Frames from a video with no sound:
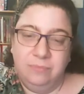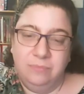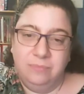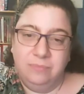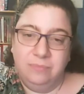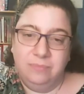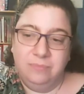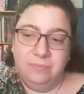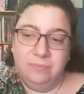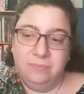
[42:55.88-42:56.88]

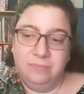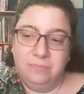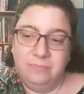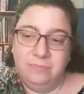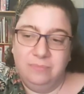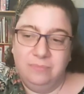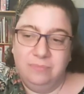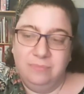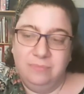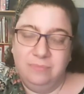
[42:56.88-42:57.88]

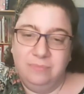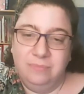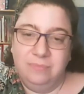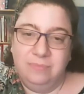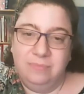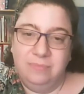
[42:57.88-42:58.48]
The person shown says nothing.